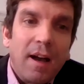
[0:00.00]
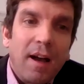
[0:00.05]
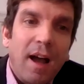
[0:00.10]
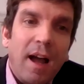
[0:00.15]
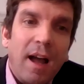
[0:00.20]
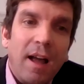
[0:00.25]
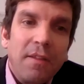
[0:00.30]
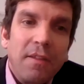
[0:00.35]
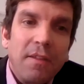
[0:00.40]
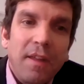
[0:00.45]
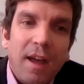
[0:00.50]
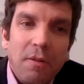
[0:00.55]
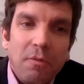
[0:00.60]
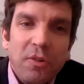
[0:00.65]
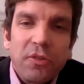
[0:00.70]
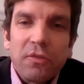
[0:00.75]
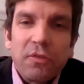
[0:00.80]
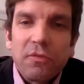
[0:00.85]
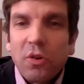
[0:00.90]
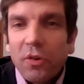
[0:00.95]
Uh, and that
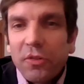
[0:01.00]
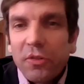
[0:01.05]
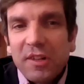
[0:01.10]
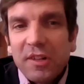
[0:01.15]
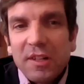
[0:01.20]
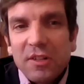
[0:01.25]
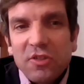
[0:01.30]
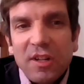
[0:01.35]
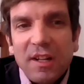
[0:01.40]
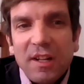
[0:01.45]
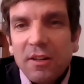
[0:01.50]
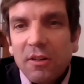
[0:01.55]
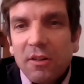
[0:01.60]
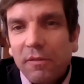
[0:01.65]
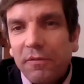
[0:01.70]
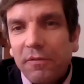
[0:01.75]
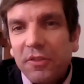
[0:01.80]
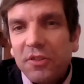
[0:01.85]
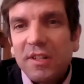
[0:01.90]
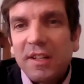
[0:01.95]
was, of course,
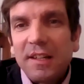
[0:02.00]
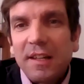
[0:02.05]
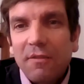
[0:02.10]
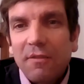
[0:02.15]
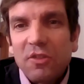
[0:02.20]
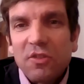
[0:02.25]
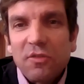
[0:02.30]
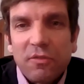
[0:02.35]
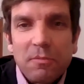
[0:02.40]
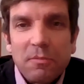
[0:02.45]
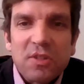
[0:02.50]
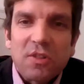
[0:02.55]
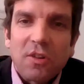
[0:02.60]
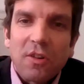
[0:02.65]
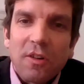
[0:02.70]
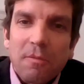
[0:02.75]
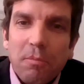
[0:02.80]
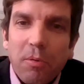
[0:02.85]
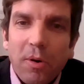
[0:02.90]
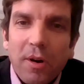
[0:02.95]
congenial for Sienkiewicz from a
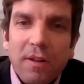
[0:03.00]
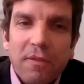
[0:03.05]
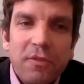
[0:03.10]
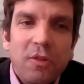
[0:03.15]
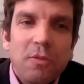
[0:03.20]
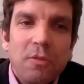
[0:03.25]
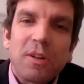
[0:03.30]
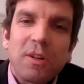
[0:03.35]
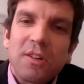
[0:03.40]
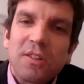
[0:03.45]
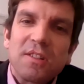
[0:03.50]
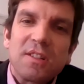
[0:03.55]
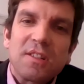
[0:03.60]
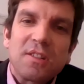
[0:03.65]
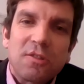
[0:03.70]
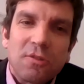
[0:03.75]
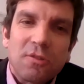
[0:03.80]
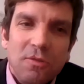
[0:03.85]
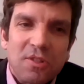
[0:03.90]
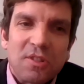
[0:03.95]
certain point of view because
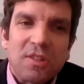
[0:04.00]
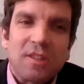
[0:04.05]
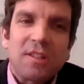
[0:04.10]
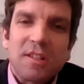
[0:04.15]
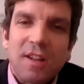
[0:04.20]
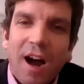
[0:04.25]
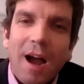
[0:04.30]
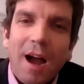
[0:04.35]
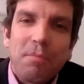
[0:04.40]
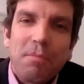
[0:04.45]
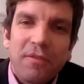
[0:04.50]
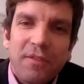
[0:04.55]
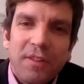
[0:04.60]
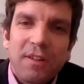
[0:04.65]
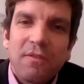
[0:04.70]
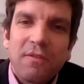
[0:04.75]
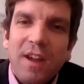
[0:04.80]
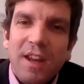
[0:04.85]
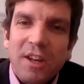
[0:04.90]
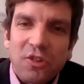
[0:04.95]
it suits the type of
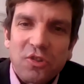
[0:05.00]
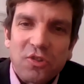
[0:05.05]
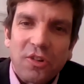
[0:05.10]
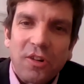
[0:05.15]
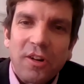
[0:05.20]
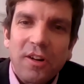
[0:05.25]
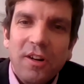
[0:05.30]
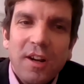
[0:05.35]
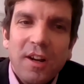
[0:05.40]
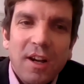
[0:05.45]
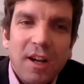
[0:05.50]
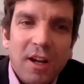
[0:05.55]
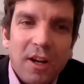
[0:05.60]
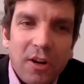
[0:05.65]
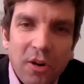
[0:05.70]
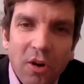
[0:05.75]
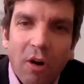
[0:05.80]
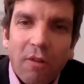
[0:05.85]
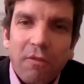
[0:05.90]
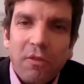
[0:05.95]
adventure
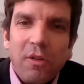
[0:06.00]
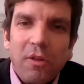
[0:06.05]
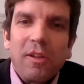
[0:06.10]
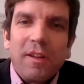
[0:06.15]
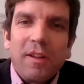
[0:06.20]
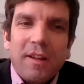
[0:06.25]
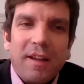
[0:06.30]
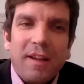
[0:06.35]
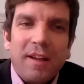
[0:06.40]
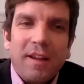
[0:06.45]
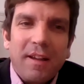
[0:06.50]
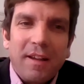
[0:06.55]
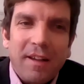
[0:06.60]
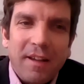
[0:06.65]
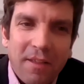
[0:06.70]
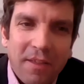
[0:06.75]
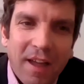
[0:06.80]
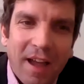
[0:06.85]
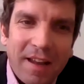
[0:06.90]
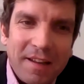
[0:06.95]
novel
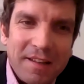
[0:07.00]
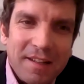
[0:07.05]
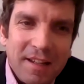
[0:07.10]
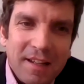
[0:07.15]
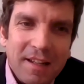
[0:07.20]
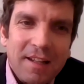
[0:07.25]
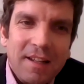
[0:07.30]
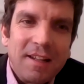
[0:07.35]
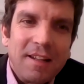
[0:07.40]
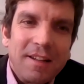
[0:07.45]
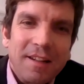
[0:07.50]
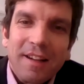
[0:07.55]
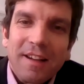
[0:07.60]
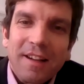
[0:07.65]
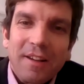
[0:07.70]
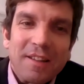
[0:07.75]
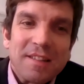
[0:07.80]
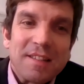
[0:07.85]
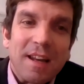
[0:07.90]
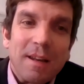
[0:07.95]
uh, that he
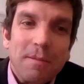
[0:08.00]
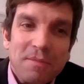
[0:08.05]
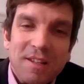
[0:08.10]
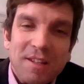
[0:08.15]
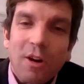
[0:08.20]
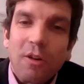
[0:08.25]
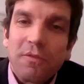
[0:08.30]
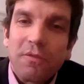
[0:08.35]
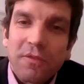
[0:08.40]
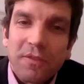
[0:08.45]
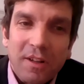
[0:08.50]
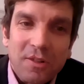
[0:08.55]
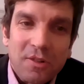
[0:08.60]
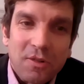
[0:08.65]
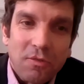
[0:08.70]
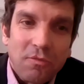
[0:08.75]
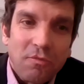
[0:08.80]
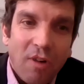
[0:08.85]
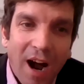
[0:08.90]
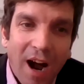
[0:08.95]
uh, set himself uh,
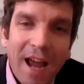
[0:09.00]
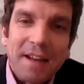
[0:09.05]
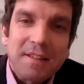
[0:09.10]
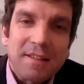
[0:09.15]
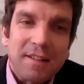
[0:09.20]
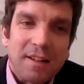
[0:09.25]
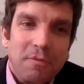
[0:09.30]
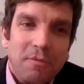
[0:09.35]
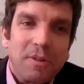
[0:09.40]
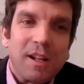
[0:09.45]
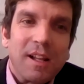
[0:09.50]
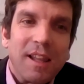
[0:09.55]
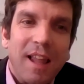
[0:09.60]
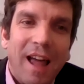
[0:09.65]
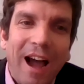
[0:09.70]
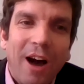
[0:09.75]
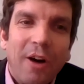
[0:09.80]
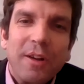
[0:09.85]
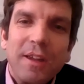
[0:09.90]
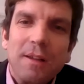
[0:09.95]
to write and would
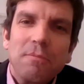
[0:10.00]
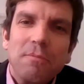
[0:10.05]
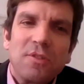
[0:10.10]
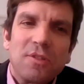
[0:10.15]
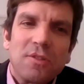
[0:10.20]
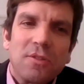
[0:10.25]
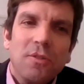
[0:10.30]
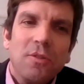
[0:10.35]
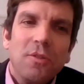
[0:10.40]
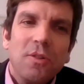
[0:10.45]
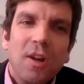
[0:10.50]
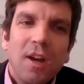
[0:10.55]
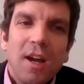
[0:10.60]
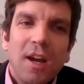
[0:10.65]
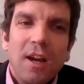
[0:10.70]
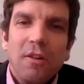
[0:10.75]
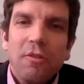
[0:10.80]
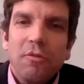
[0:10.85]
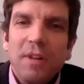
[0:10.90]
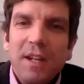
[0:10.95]
allow him to
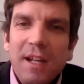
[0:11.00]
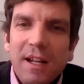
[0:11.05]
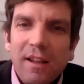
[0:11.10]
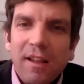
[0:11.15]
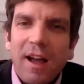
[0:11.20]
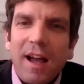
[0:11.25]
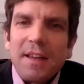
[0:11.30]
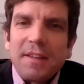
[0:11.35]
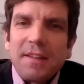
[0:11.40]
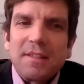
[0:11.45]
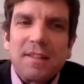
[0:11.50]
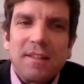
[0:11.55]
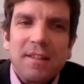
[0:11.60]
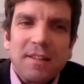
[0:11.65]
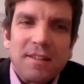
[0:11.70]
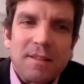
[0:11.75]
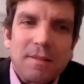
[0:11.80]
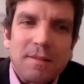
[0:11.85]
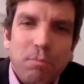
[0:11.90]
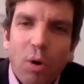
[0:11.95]
realize
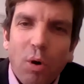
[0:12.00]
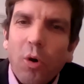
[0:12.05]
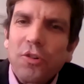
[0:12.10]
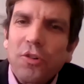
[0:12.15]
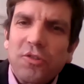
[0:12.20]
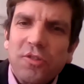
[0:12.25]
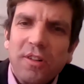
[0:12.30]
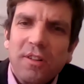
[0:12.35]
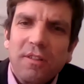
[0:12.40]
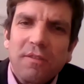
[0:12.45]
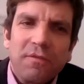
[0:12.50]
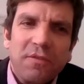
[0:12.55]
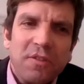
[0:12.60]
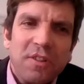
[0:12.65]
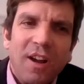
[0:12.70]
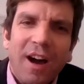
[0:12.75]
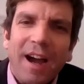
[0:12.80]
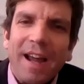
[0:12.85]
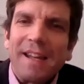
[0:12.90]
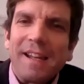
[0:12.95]
this portrait
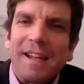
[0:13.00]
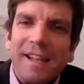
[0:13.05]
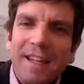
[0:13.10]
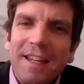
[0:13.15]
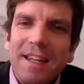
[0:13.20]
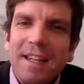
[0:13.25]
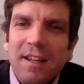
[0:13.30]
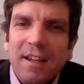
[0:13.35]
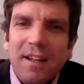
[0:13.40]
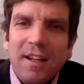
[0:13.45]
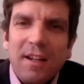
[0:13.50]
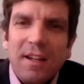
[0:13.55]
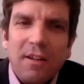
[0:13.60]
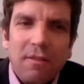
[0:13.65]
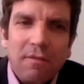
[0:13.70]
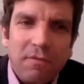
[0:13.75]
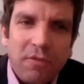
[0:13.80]
of knightly